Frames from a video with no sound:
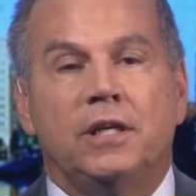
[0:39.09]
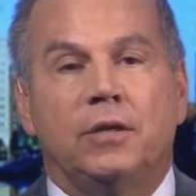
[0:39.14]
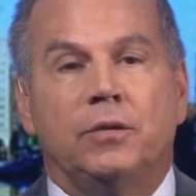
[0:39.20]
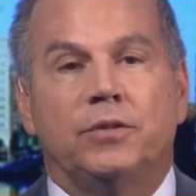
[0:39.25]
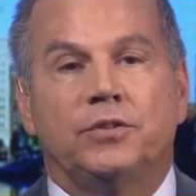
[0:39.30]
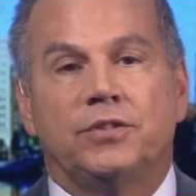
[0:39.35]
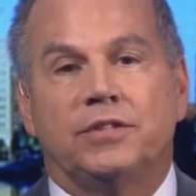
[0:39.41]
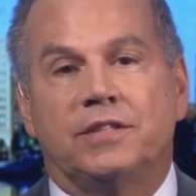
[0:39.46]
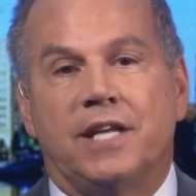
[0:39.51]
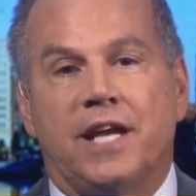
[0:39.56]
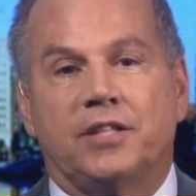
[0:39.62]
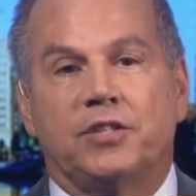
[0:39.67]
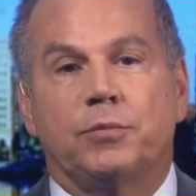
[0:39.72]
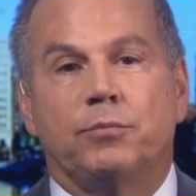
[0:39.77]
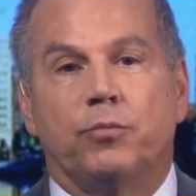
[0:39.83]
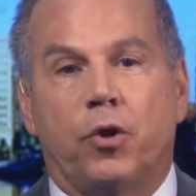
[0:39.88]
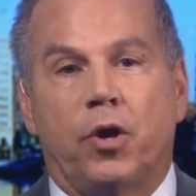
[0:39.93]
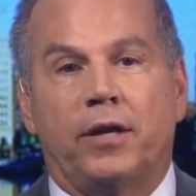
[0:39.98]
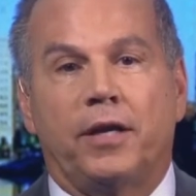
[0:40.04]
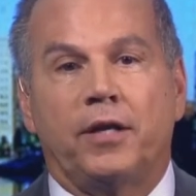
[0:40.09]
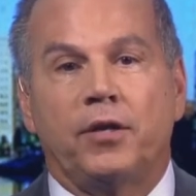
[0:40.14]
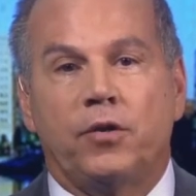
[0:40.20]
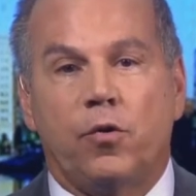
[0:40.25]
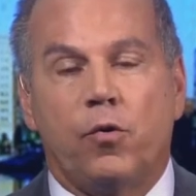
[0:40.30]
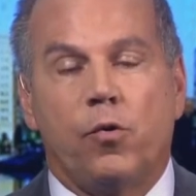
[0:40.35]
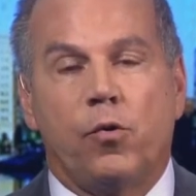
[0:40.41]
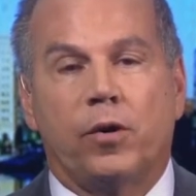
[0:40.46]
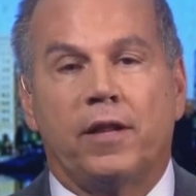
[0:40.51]
which is an action brought in
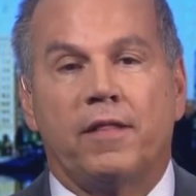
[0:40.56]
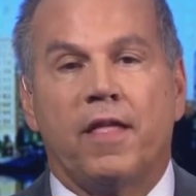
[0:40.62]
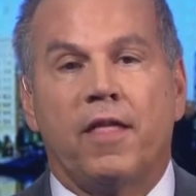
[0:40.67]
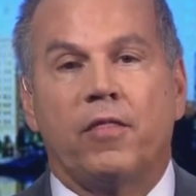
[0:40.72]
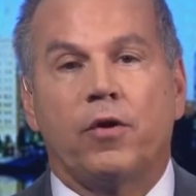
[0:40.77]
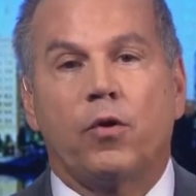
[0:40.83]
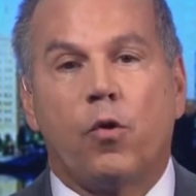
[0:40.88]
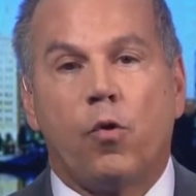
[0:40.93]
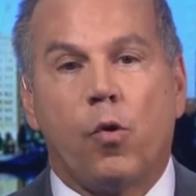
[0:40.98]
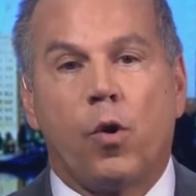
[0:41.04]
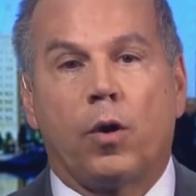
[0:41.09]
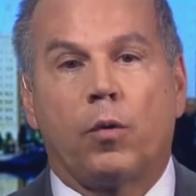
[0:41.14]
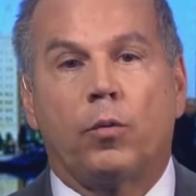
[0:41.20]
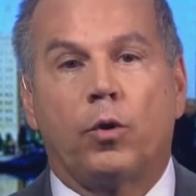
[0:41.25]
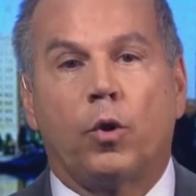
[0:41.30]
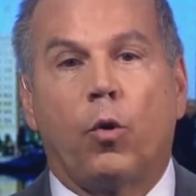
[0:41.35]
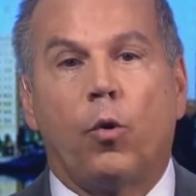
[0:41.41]
court, and then the court will